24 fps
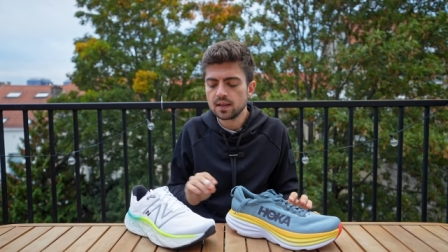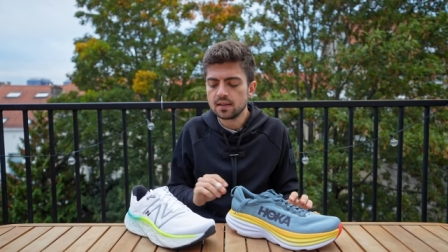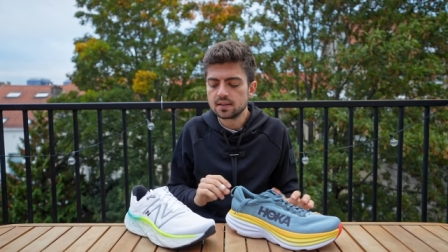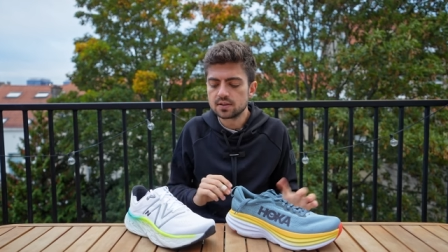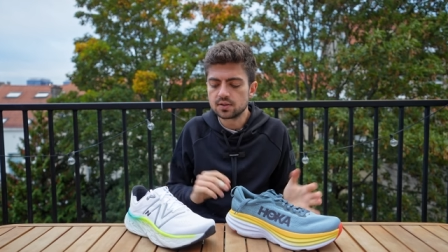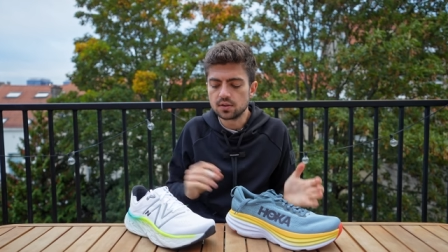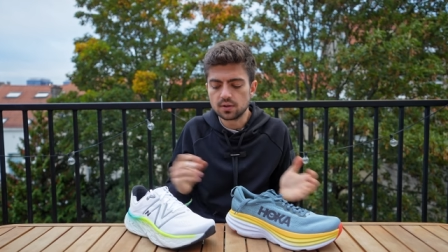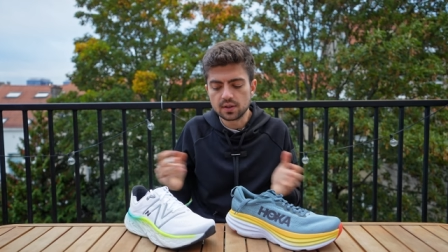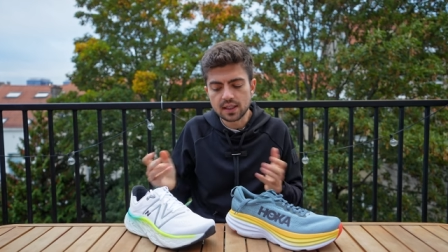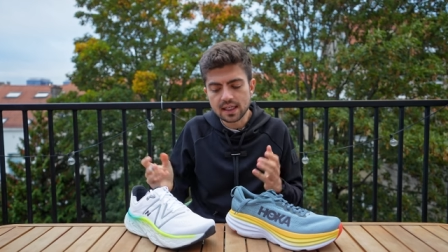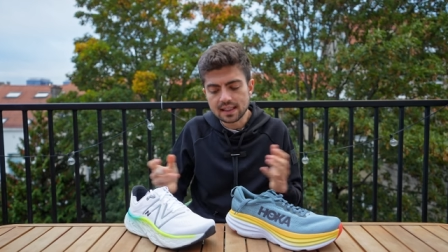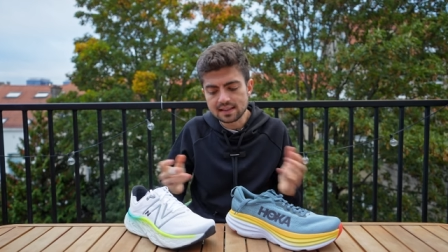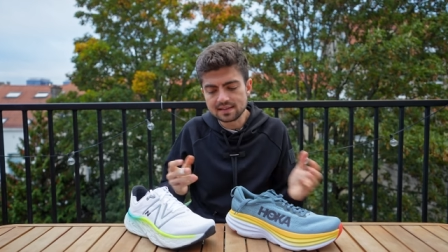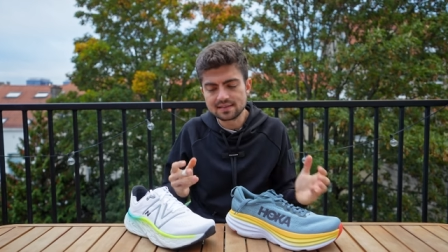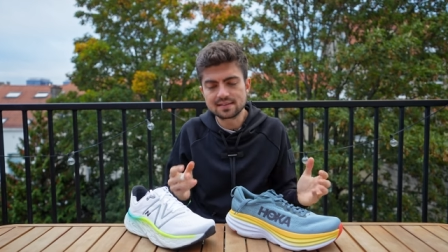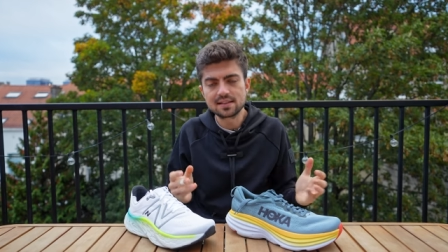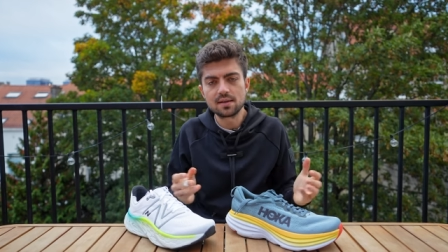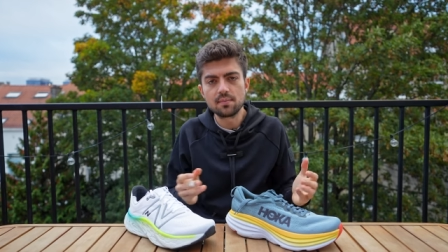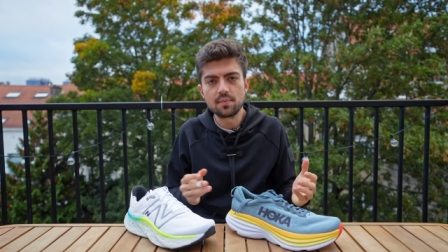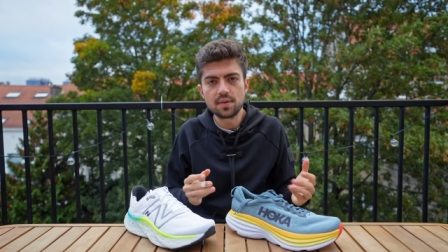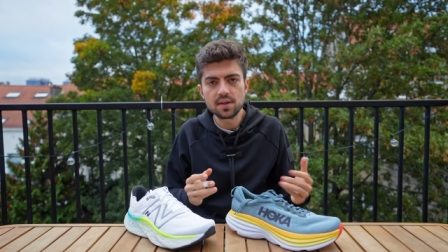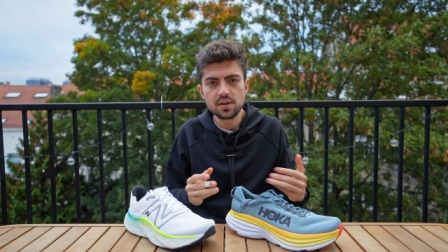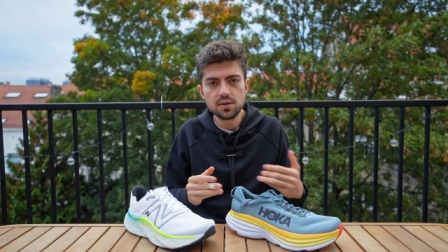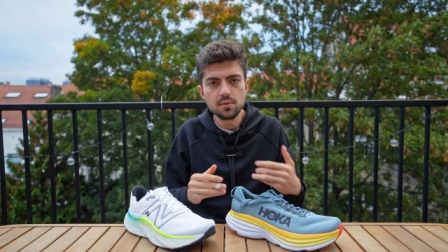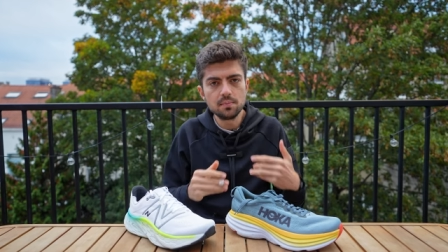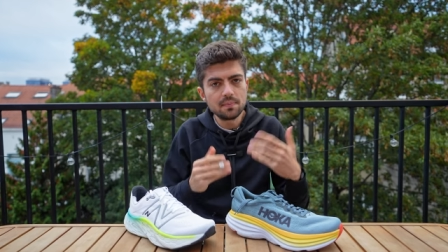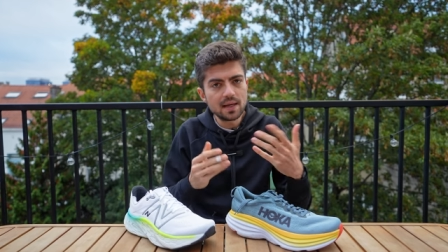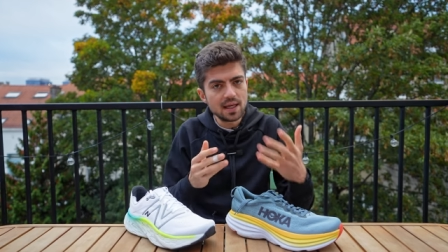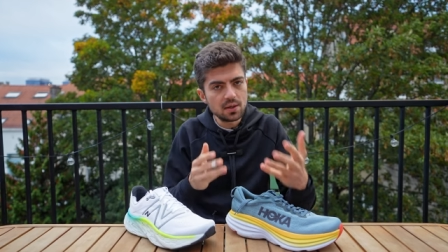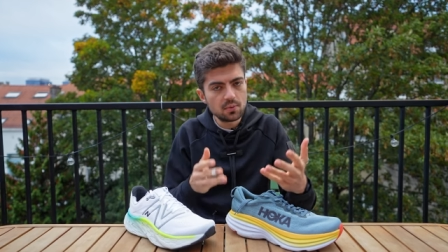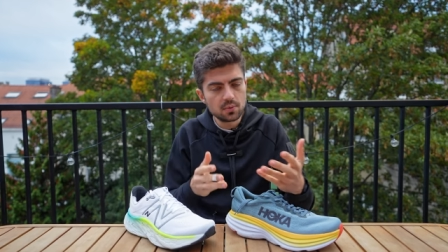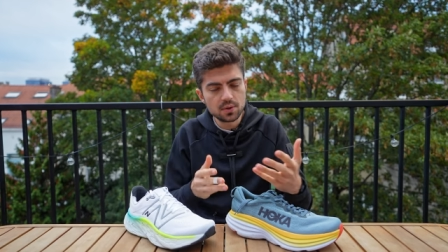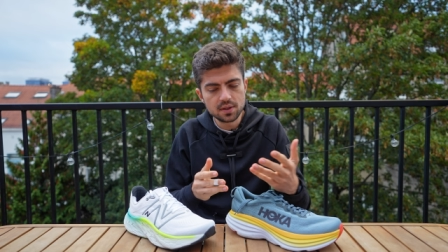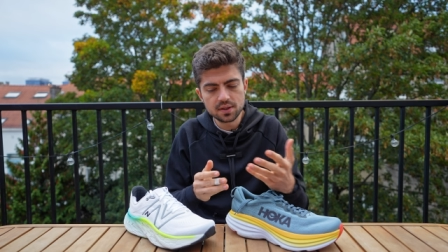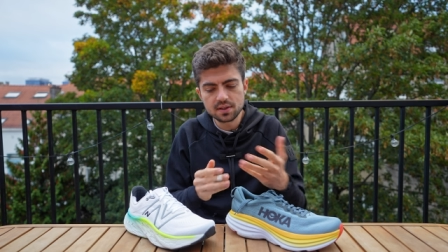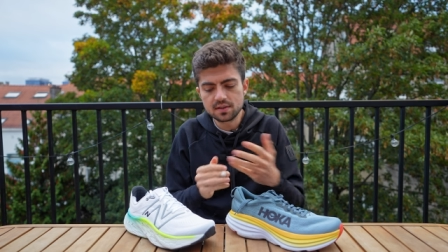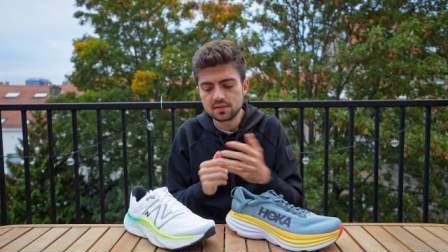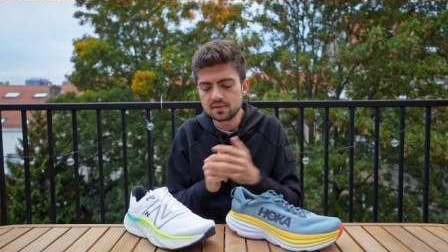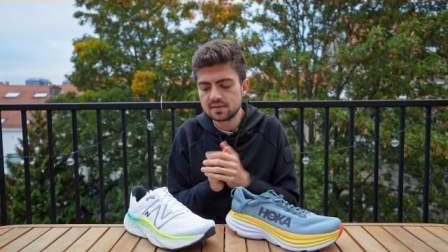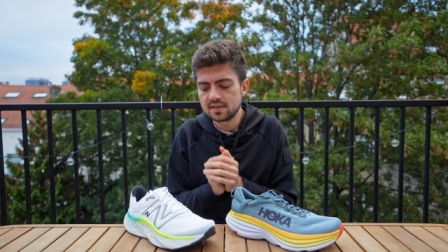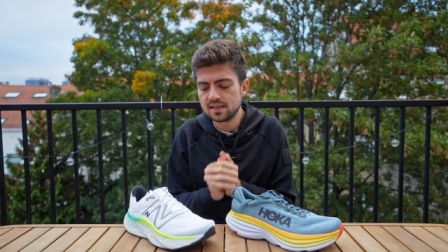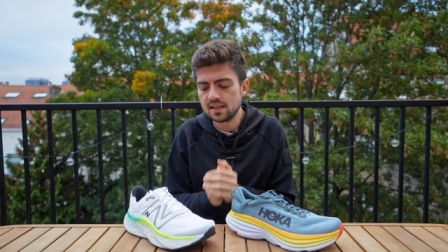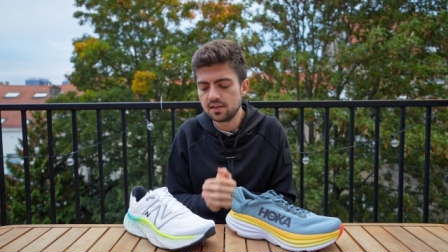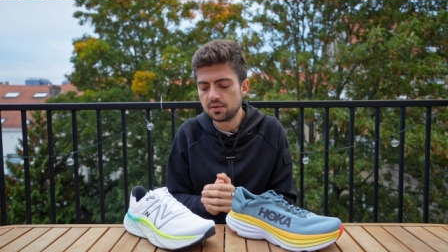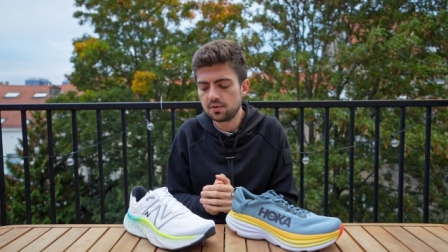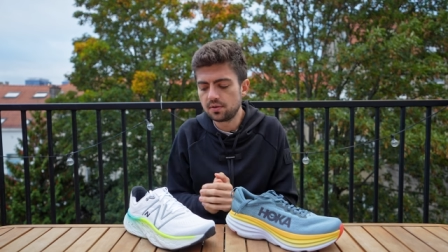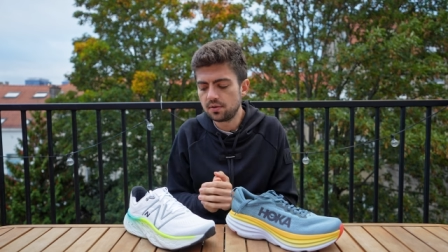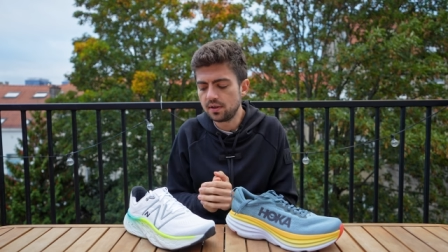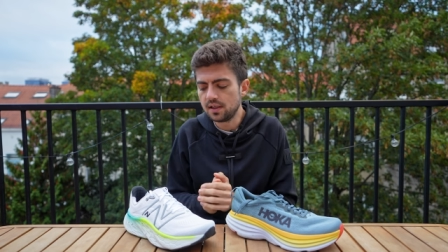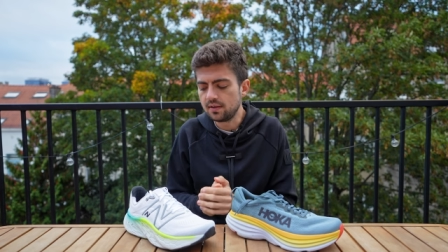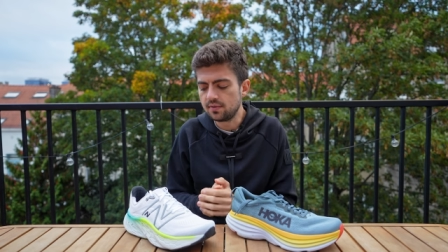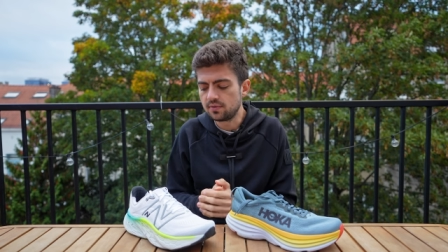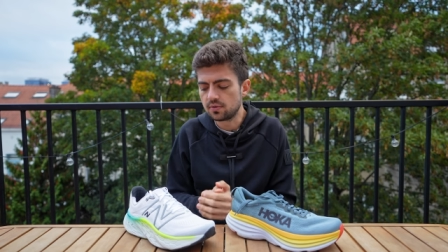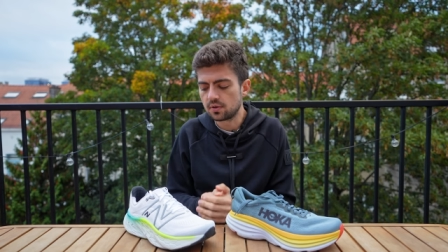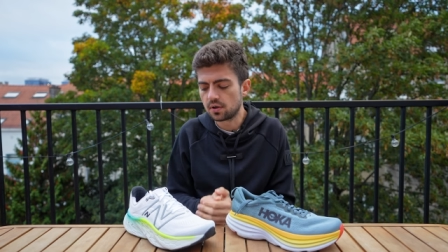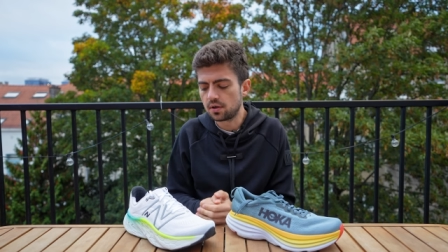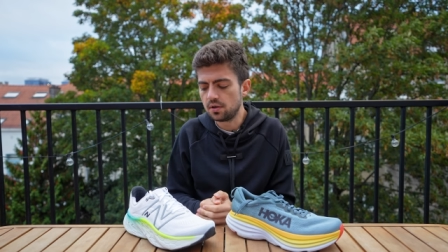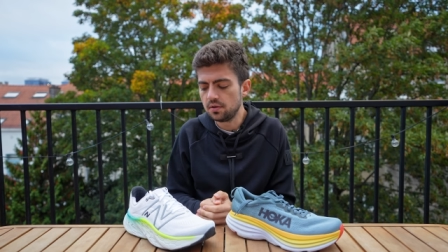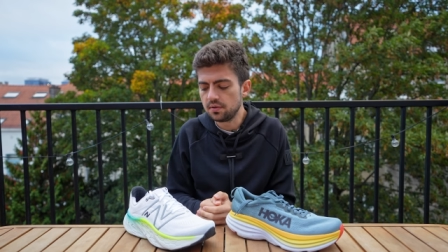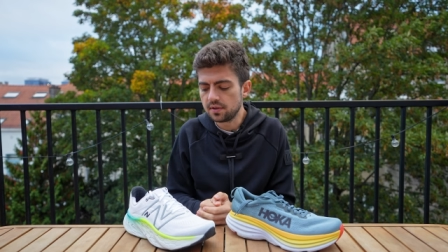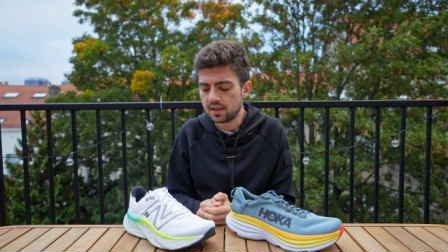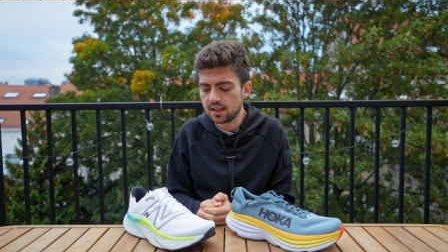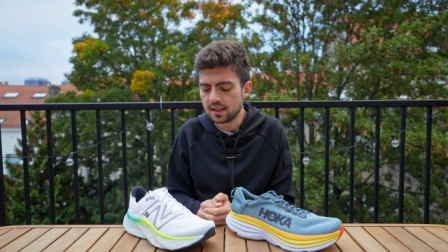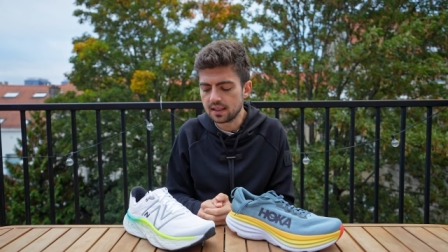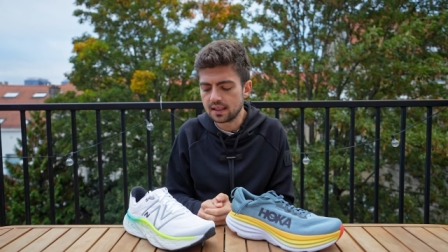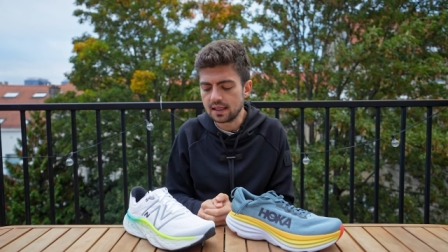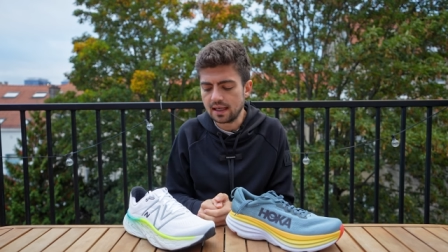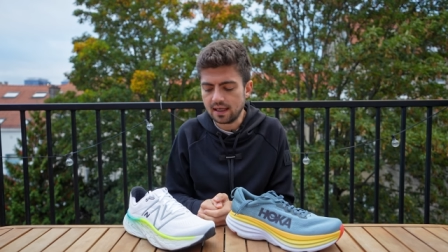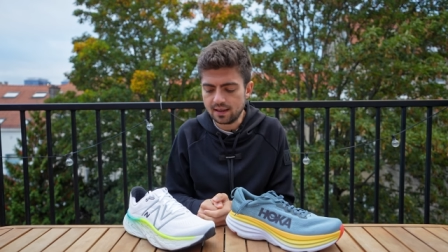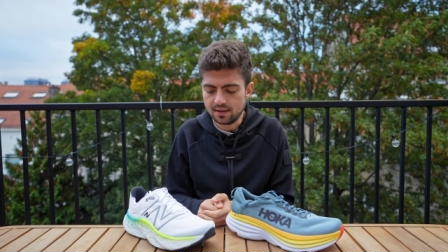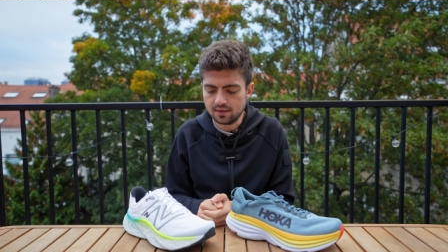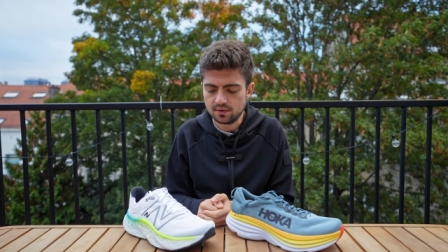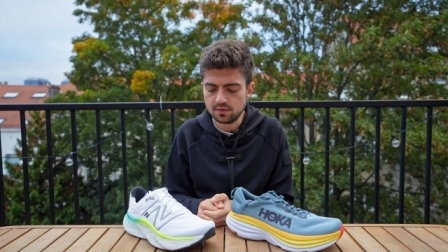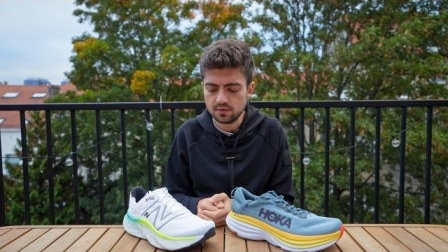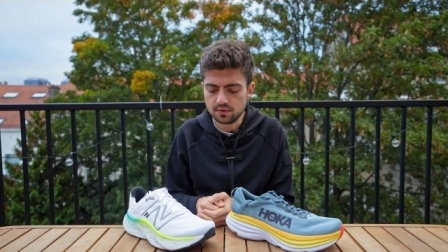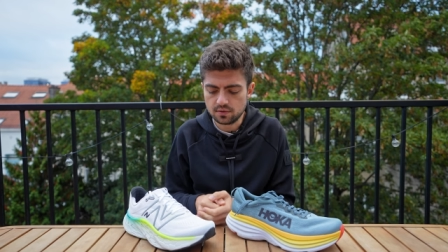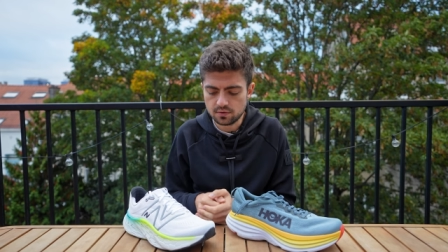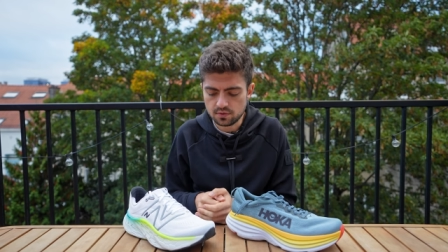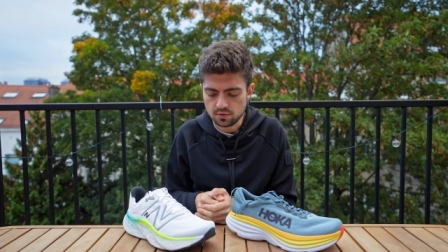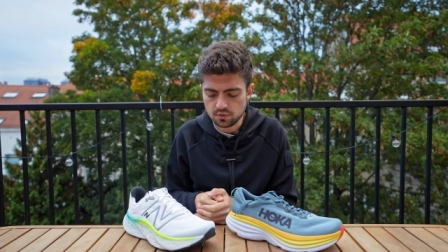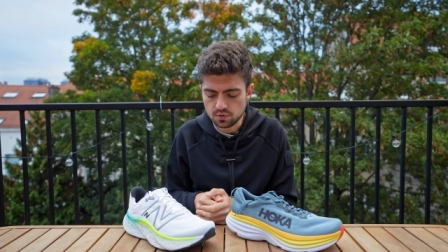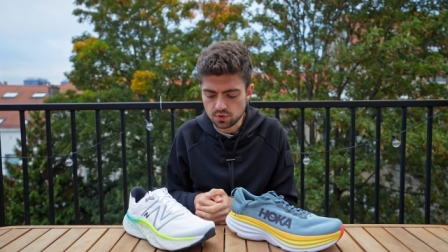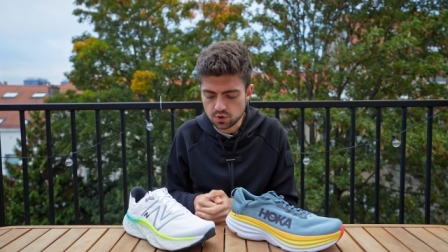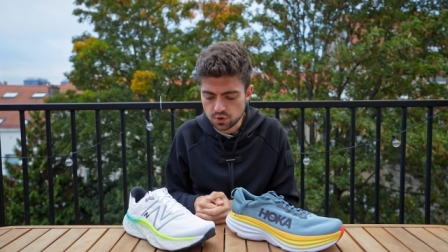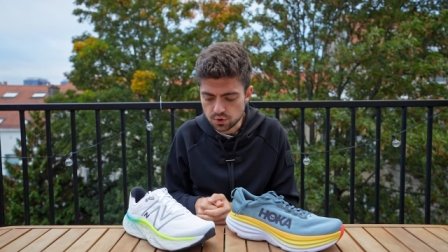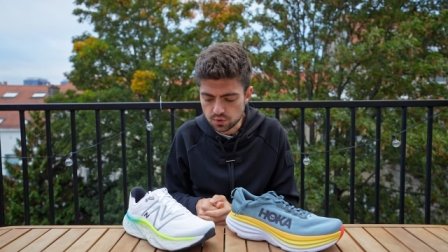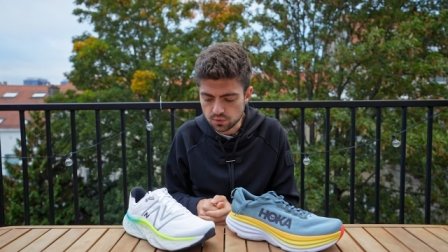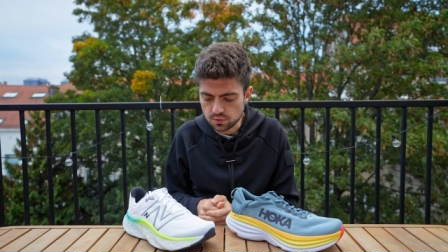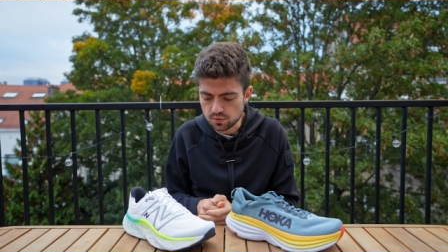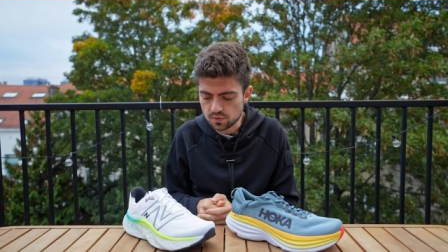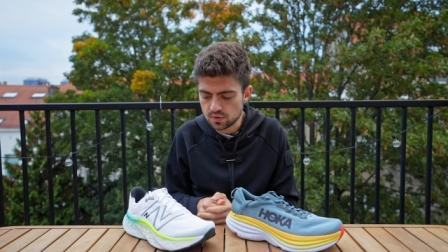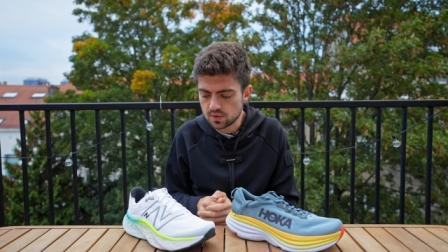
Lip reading: So again, something you may want to consider if you are looking at the two shoes.